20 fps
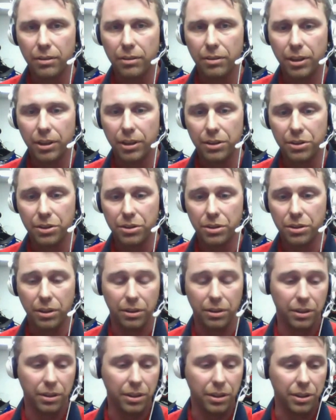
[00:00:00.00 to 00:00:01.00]

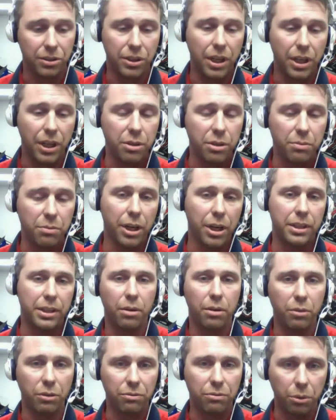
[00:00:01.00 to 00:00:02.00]
a safety
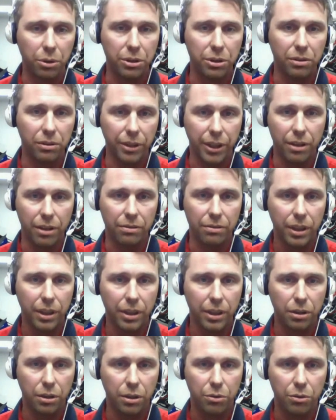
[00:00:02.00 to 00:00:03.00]
breakdown before you leave.
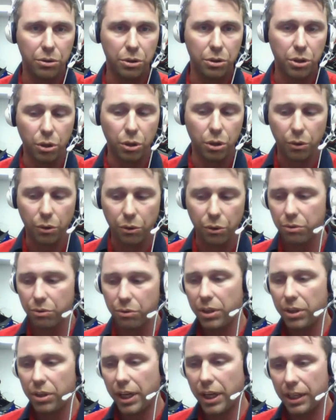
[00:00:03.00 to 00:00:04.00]
You know, you go through
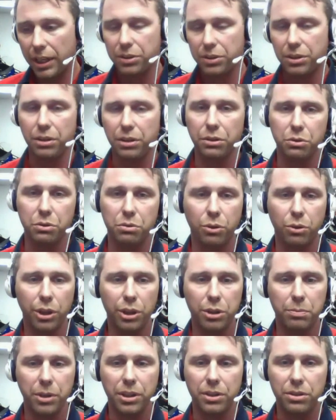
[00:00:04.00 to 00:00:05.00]
the hand signals real
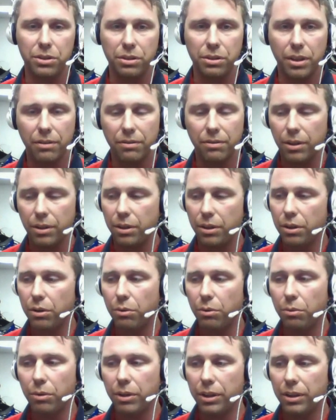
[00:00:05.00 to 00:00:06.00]
quick because you never know
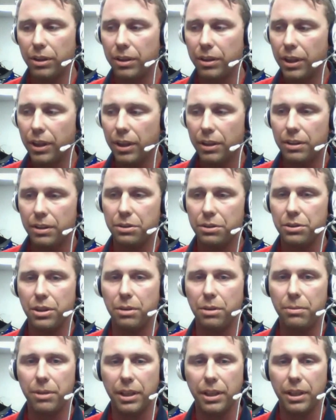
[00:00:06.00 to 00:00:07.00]
when there's going
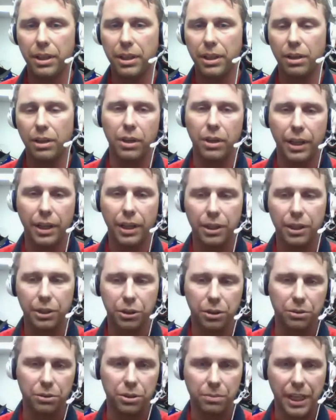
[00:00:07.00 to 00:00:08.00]
to be that one guy that
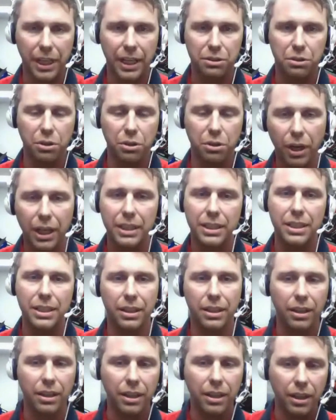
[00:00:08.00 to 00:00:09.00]
shows up that has no
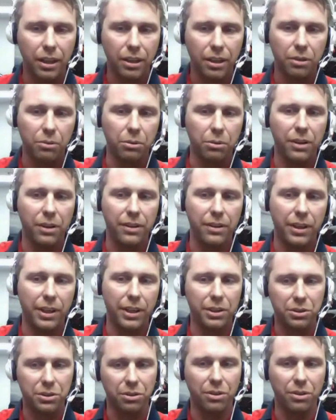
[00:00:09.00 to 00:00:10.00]
idea what
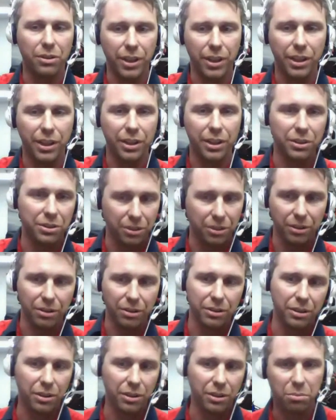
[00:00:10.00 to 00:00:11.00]
this
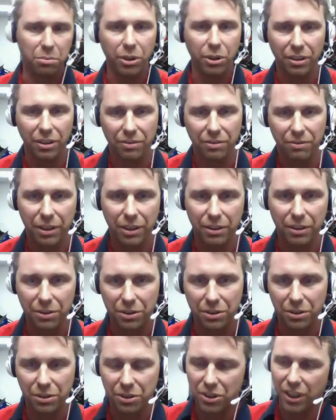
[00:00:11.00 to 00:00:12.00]
or you know, pointing the
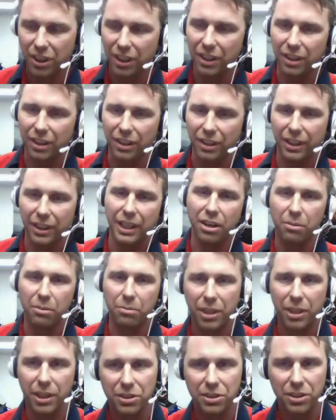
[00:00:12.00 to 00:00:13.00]
fingers or sticking a leg
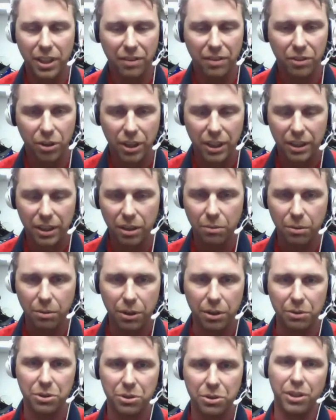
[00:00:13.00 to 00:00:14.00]
out means. They have no idea what
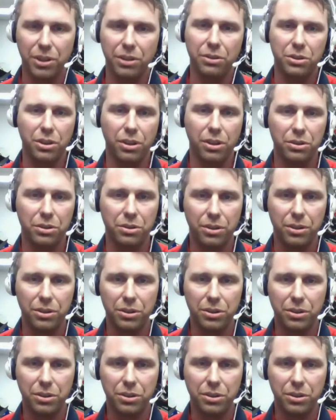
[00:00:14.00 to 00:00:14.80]
those signals are, so they're just